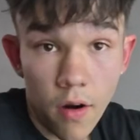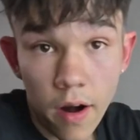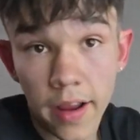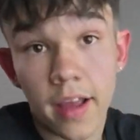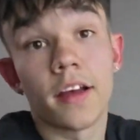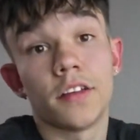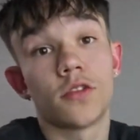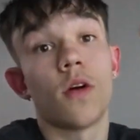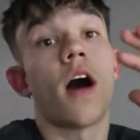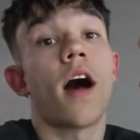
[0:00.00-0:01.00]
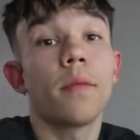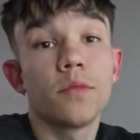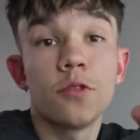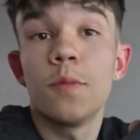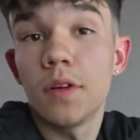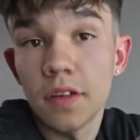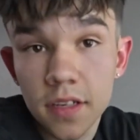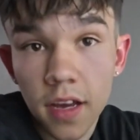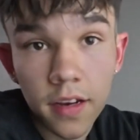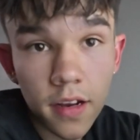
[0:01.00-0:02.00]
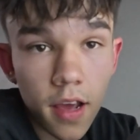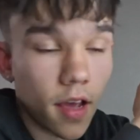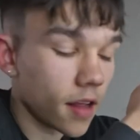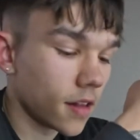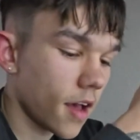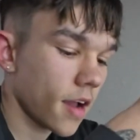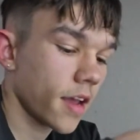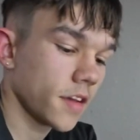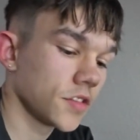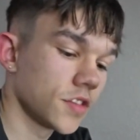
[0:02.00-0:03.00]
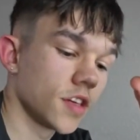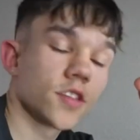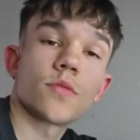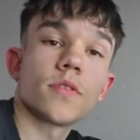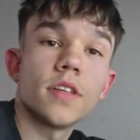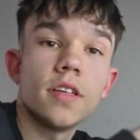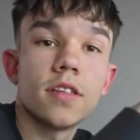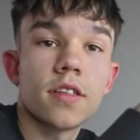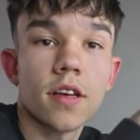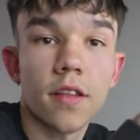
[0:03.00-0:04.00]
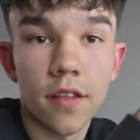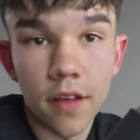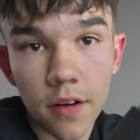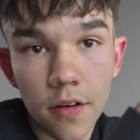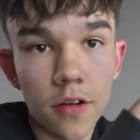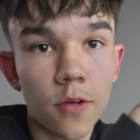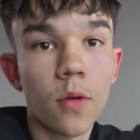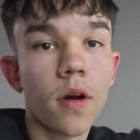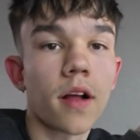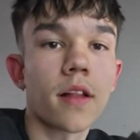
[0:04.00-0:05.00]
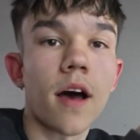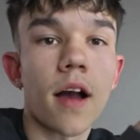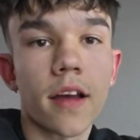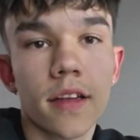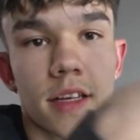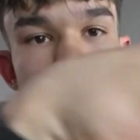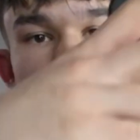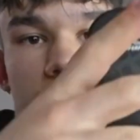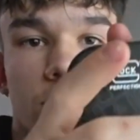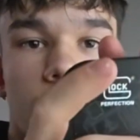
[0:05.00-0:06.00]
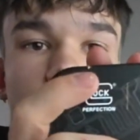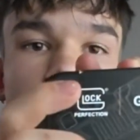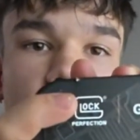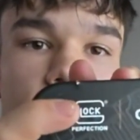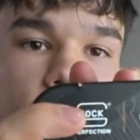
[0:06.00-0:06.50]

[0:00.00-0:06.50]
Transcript: Alright guys, so I'm super excited. Glock has just released their new Glock Tactical Light